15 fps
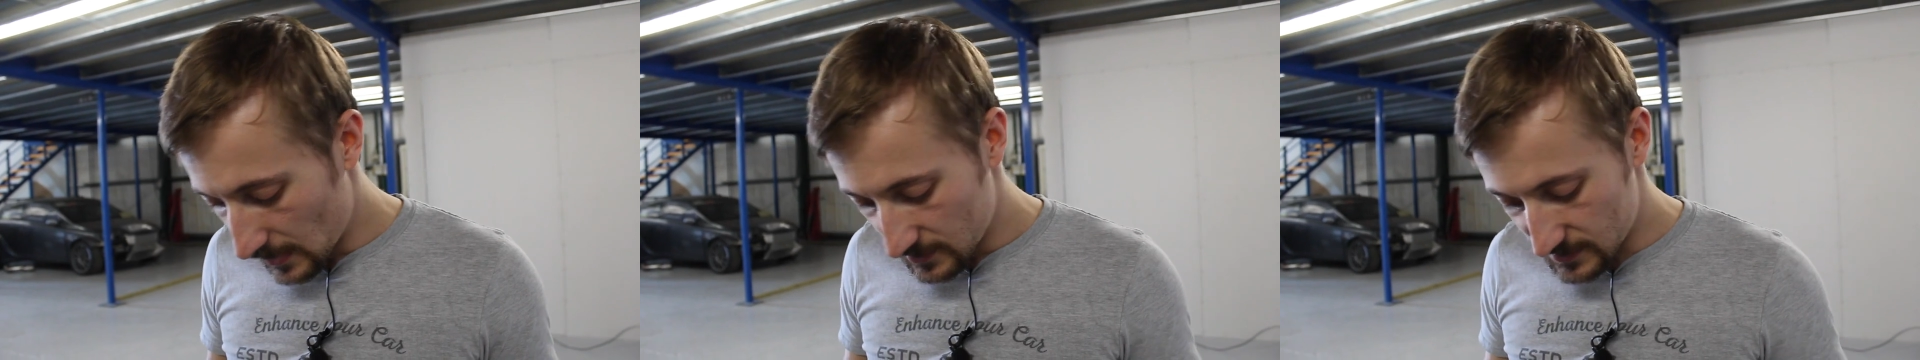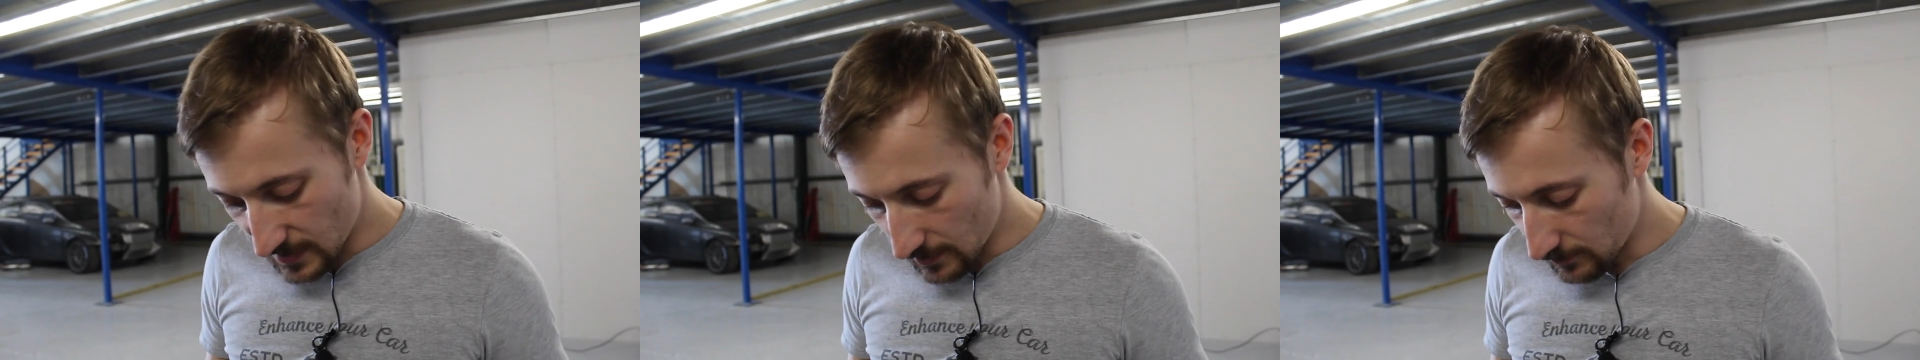
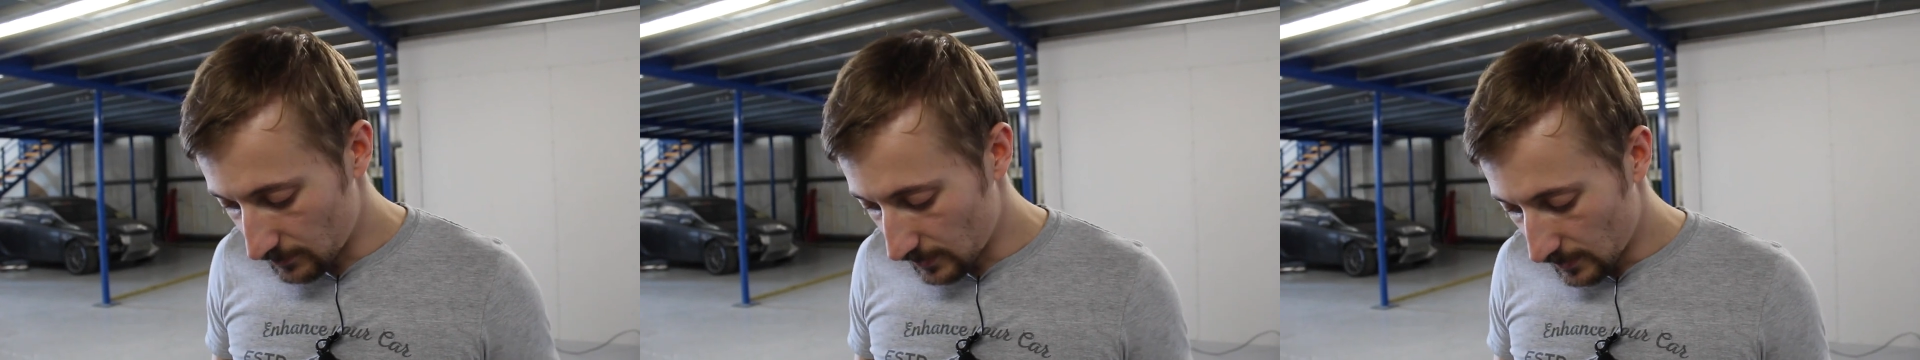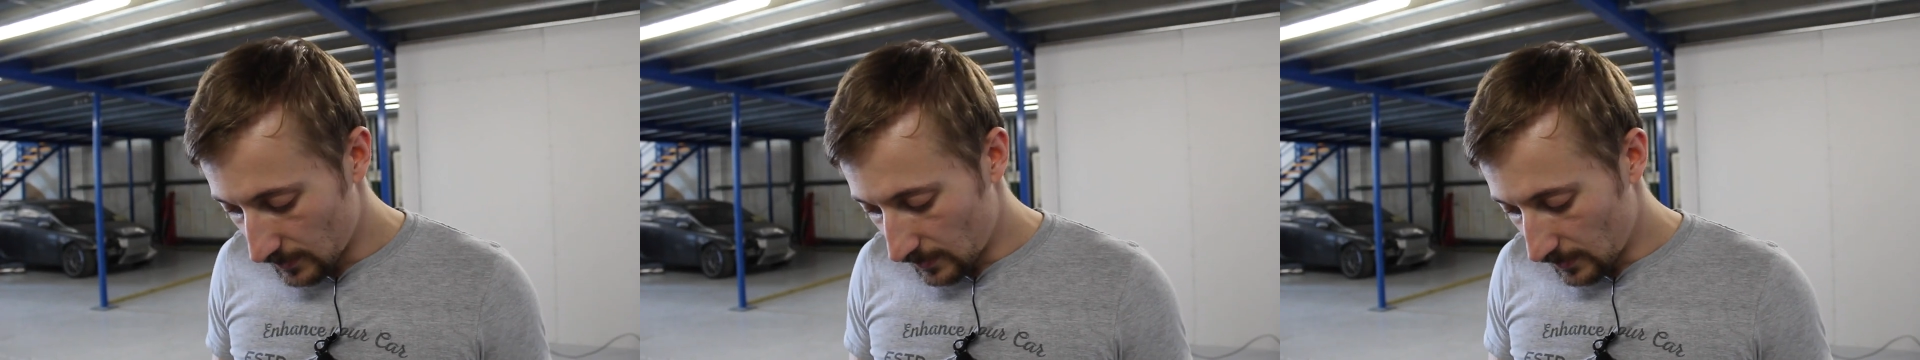So,
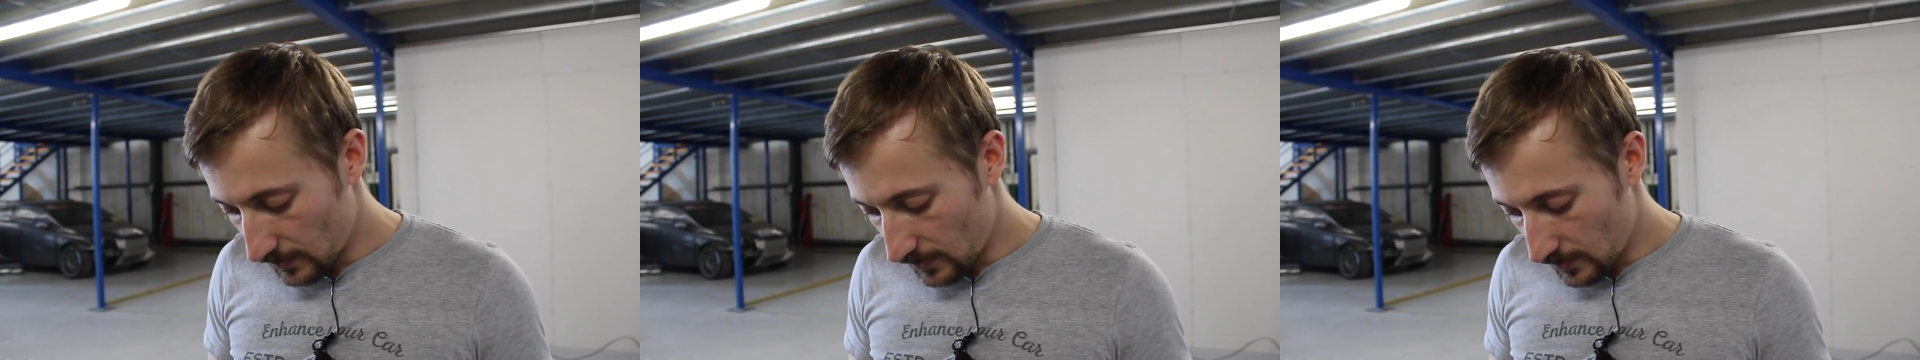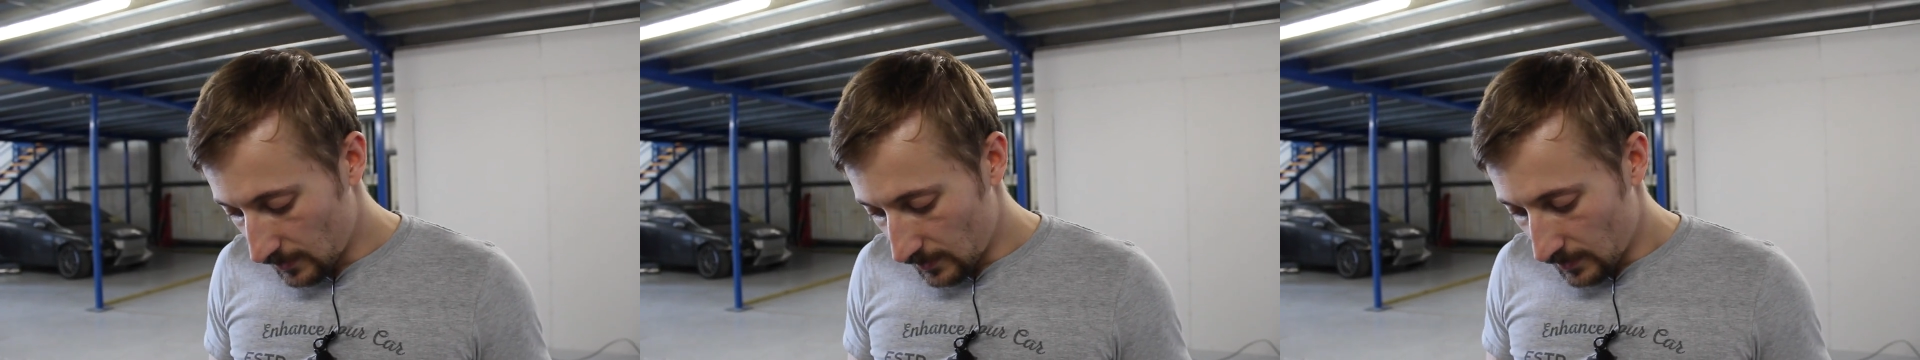
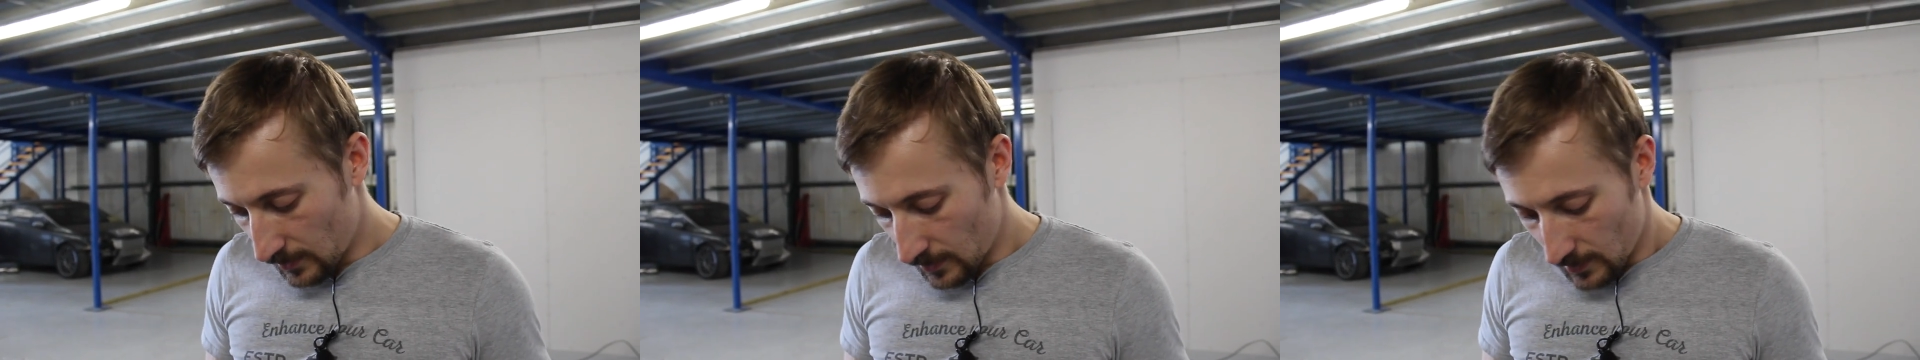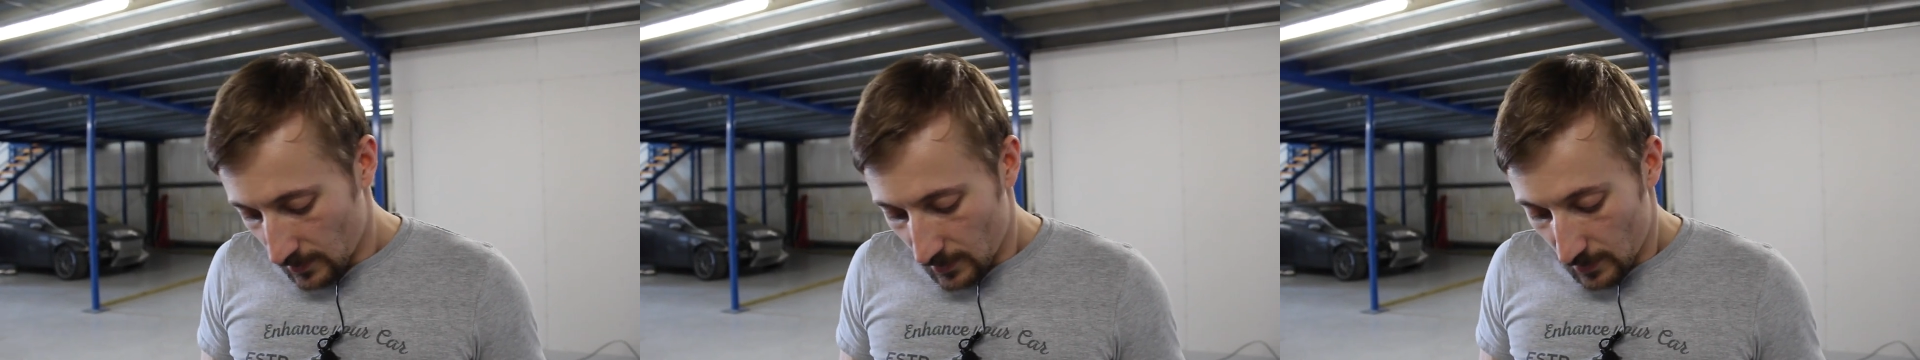
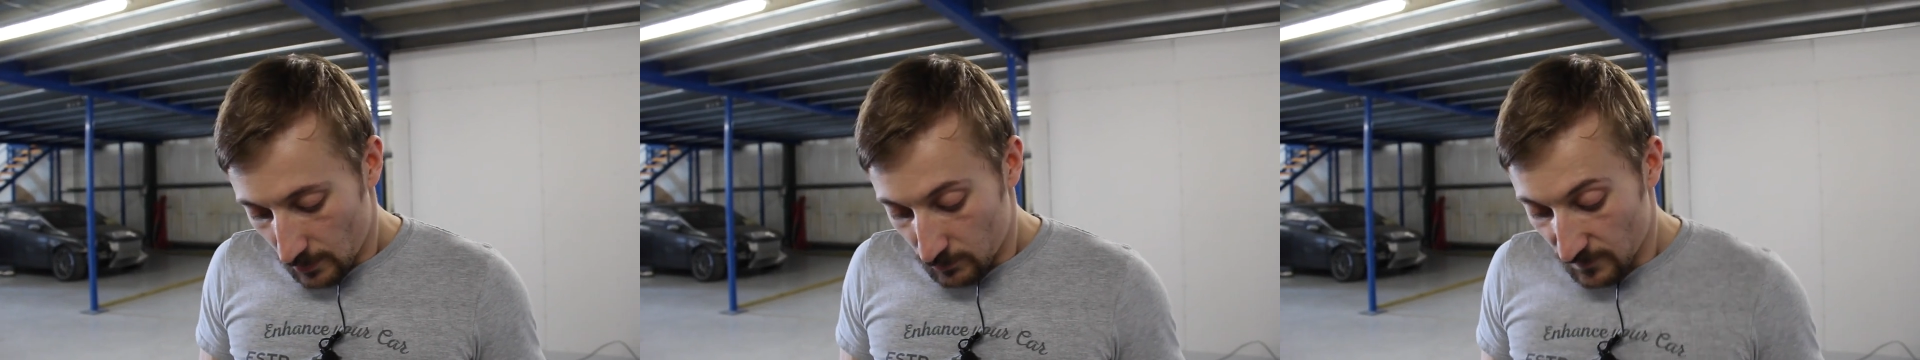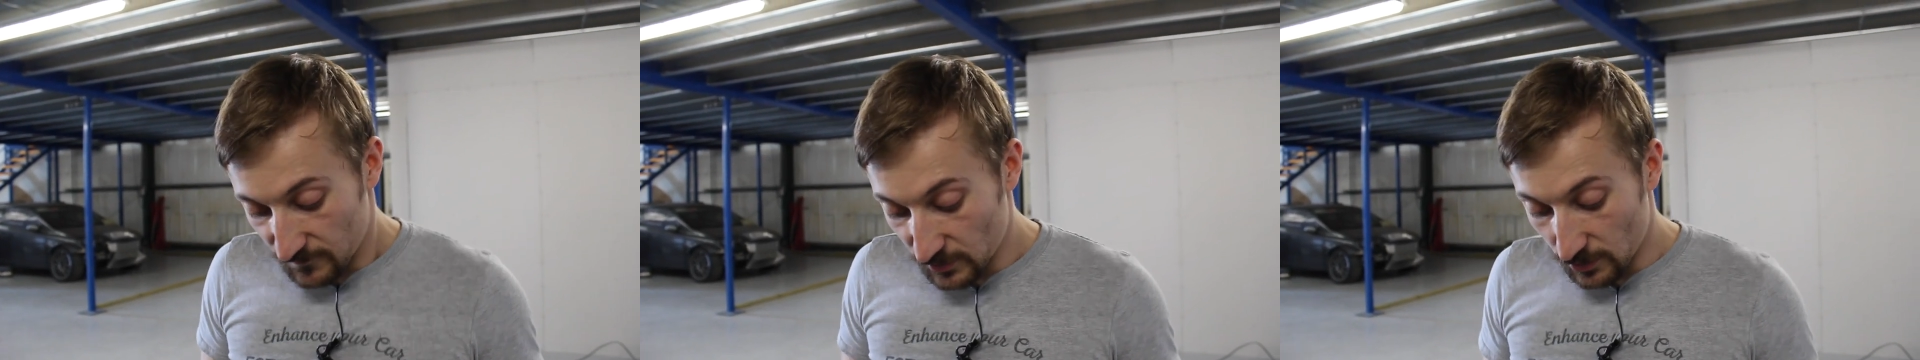
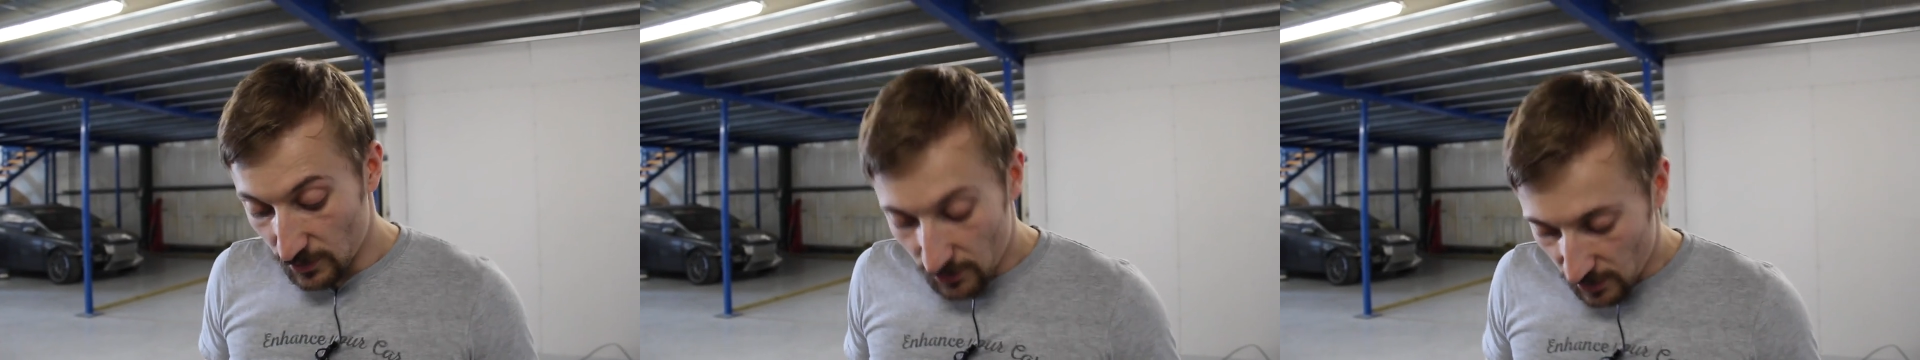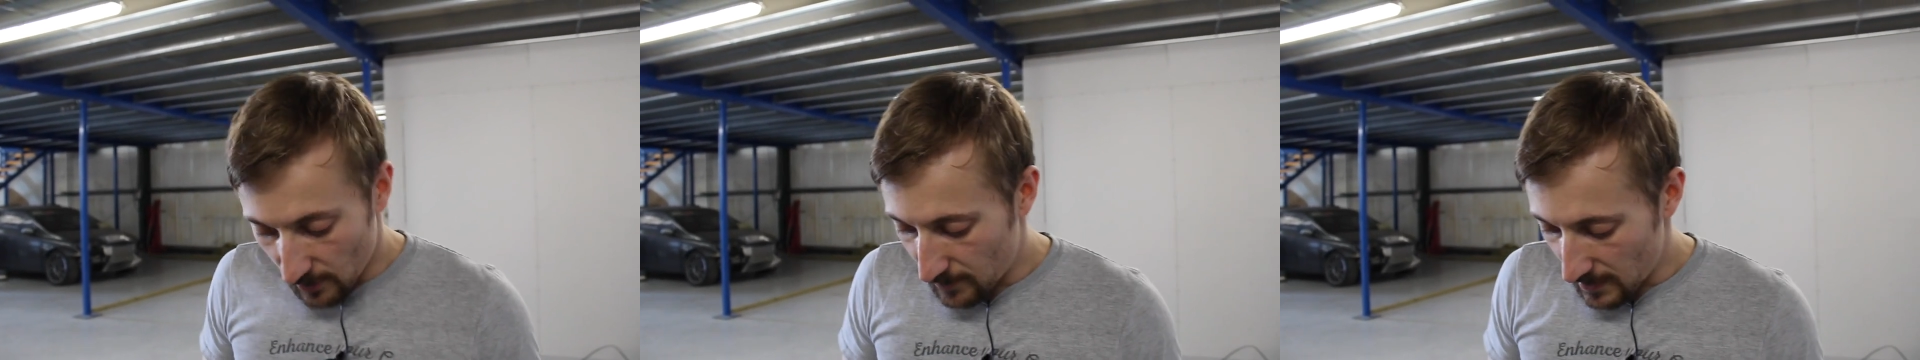we've done
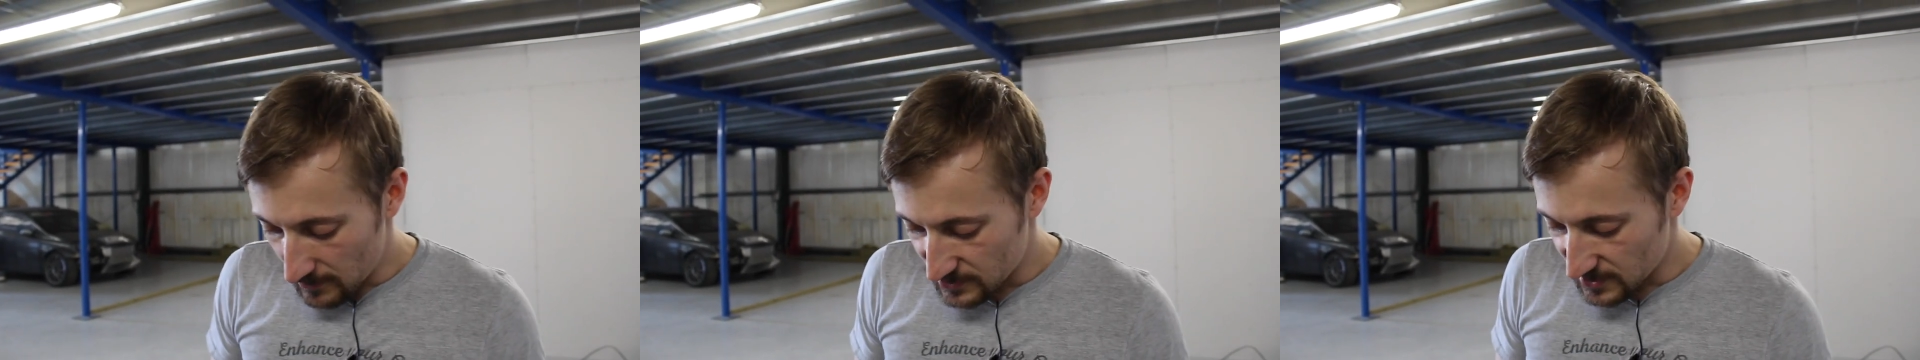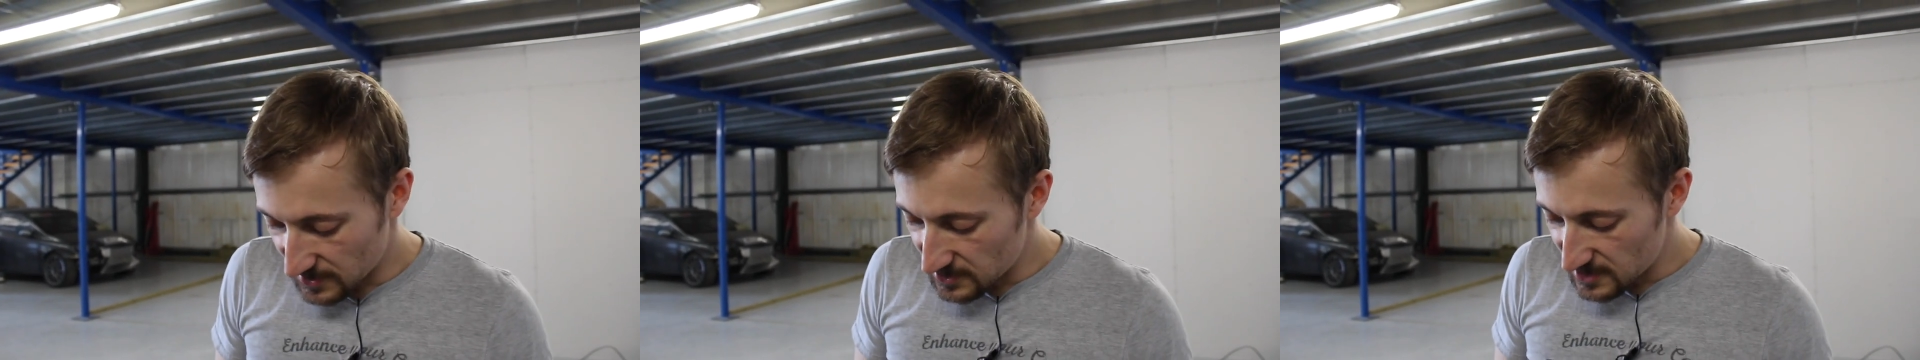other
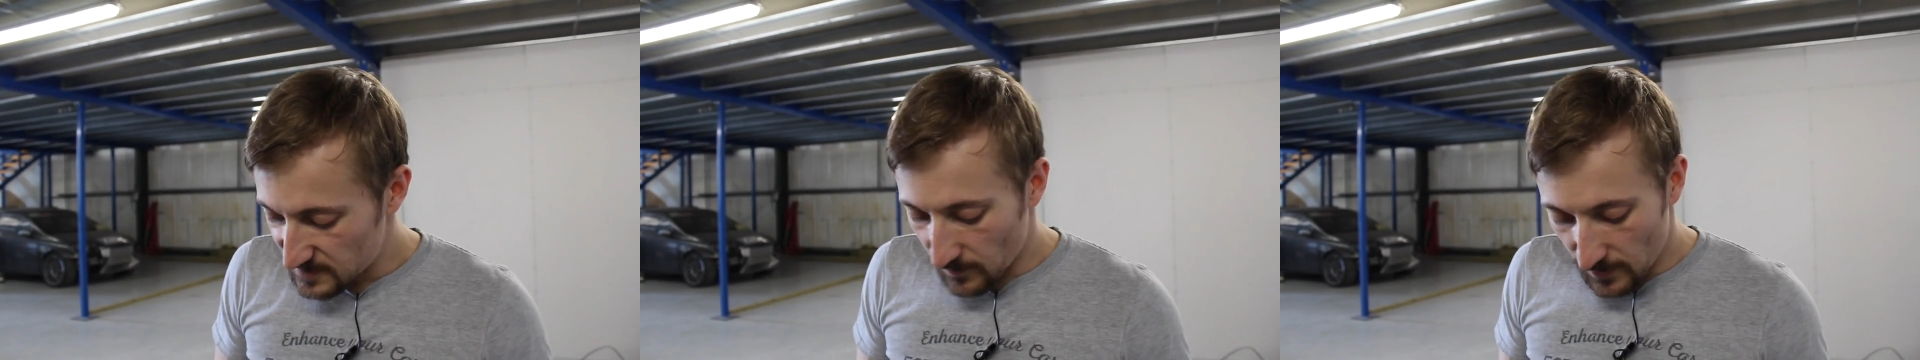comparisons,